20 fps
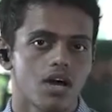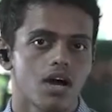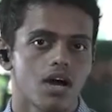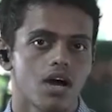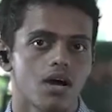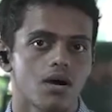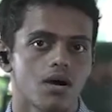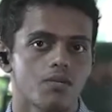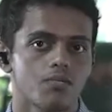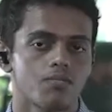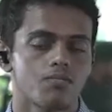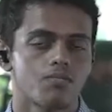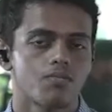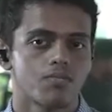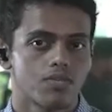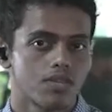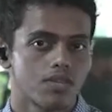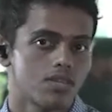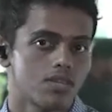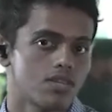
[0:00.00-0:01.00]

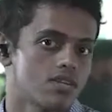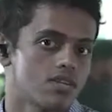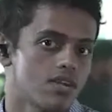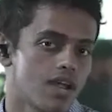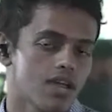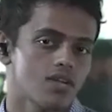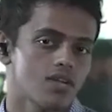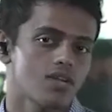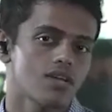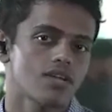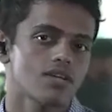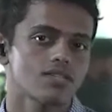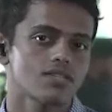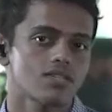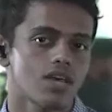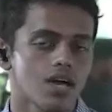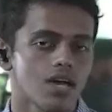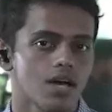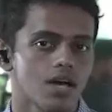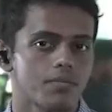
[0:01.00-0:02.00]
The regulators
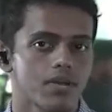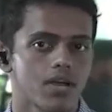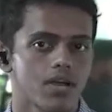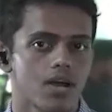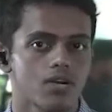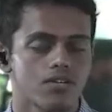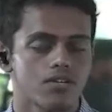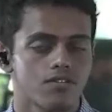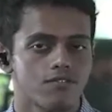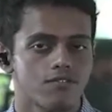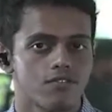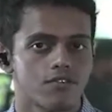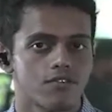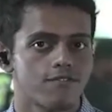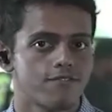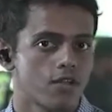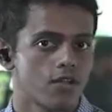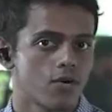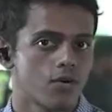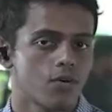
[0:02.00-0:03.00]
are coming out in full
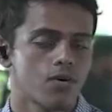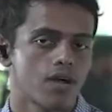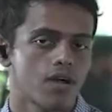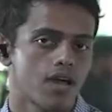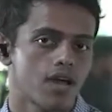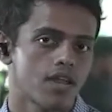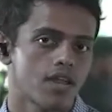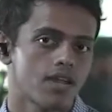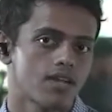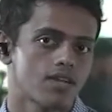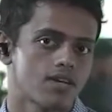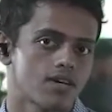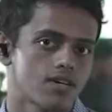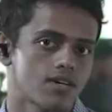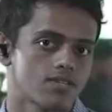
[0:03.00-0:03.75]
flow and